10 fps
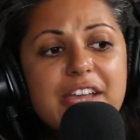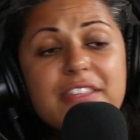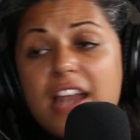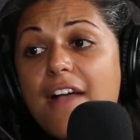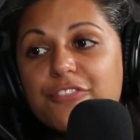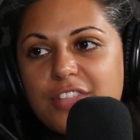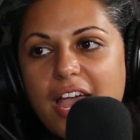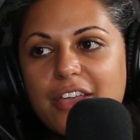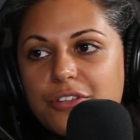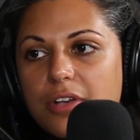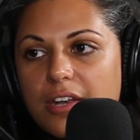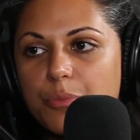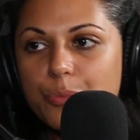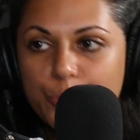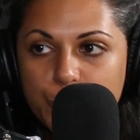And then after that, you kind
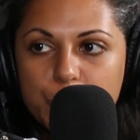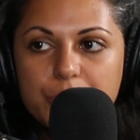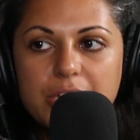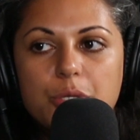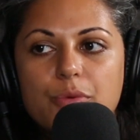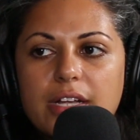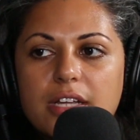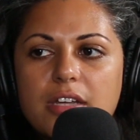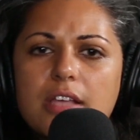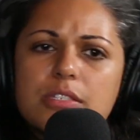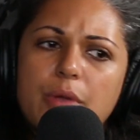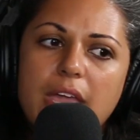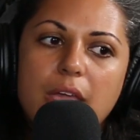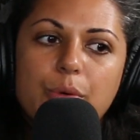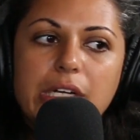of prune and you recognize,
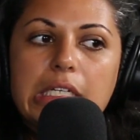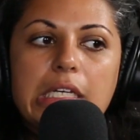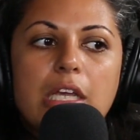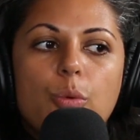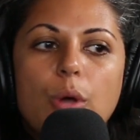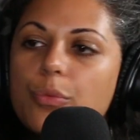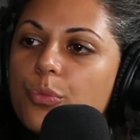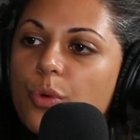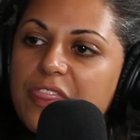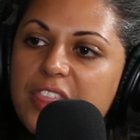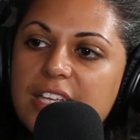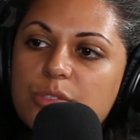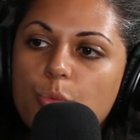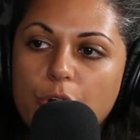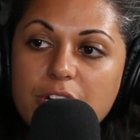okay, well, what
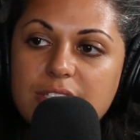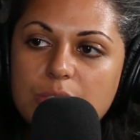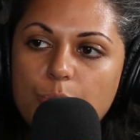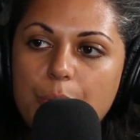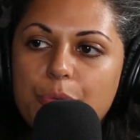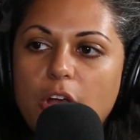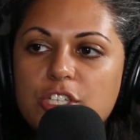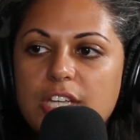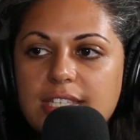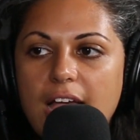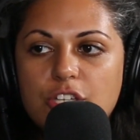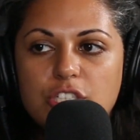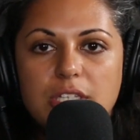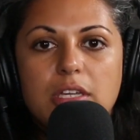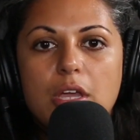things worked, what projects
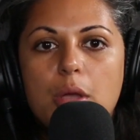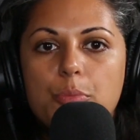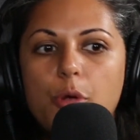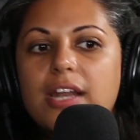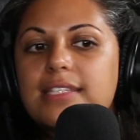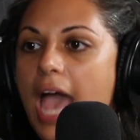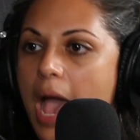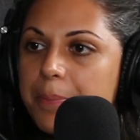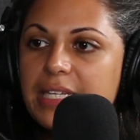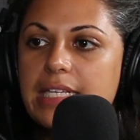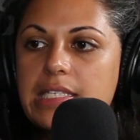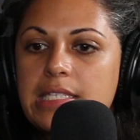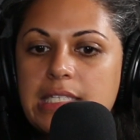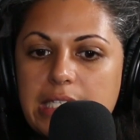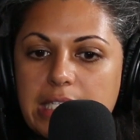actually brought us happiness
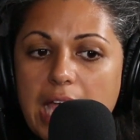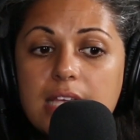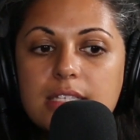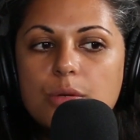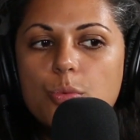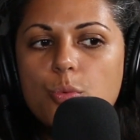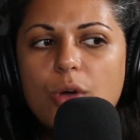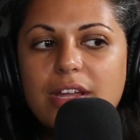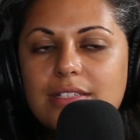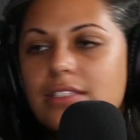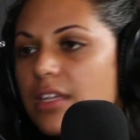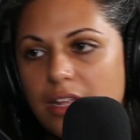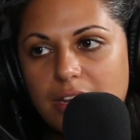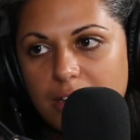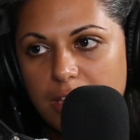and success, and what
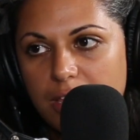didn't.